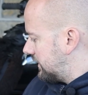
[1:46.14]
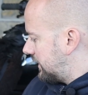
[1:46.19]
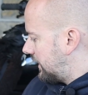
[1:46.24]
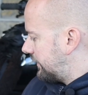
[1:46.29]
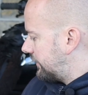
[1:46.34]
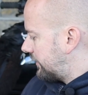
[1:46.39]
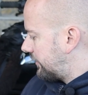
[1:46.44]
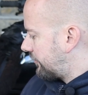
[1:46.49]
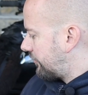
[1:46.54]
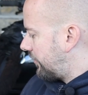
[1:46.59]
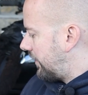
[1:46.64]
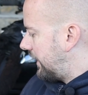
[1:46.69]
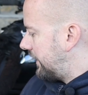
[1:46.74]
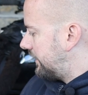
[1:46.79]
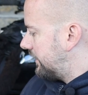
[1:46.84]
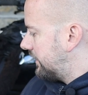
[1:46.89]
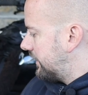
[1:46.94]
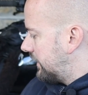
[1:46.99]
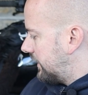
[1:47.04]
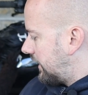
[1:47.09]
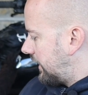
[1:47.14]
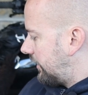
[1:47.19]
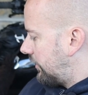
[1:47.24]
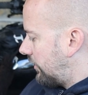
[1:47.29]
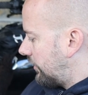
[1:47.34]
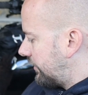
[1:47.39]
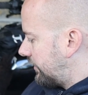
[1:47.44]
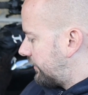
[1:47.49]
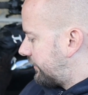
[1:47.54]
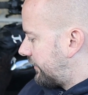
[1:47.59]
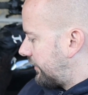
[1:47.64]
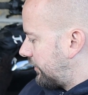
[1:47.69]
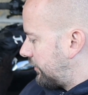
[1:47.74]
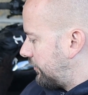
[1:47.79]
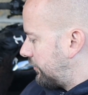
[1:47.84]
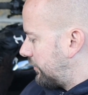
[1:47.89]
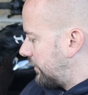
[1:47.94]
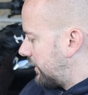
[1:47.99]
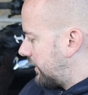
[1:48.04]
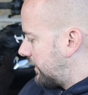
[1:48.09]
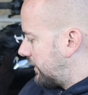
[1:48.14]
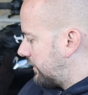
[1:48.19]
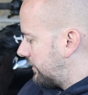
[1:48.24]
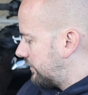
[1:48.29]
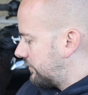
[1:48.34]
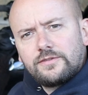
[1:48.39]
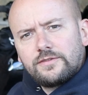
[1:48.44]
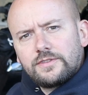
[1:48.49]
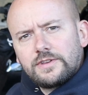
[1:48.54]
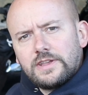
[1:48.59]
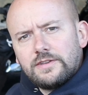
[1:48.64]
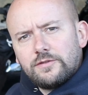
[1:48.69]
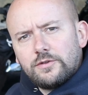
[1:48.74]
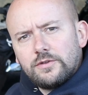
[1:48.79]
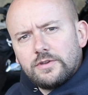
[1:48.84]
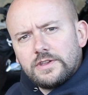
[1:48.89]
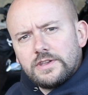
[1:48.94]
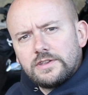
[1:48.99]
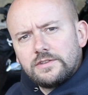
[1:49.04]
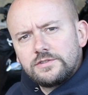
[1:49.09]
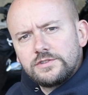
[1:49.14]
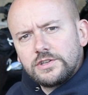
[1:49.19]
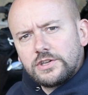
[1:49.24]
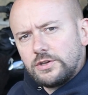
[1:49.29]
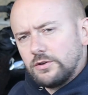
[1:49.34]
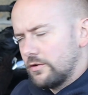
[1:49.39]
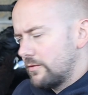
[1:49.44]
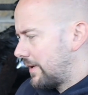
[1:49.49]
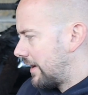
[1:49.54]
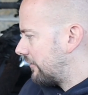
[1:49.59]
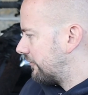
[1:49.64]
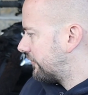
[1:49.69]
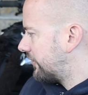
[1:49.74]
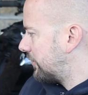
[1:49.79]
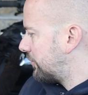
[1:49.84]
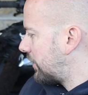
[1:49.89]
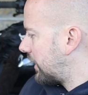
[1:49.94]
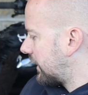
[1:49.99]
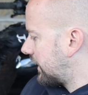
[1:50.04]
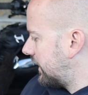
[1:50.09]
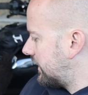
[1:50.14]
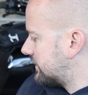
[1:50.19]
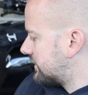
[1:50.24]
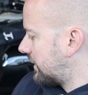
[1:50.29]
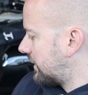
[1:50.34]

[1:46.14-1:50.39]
and the thread in order to give you a secure mount for your bracket.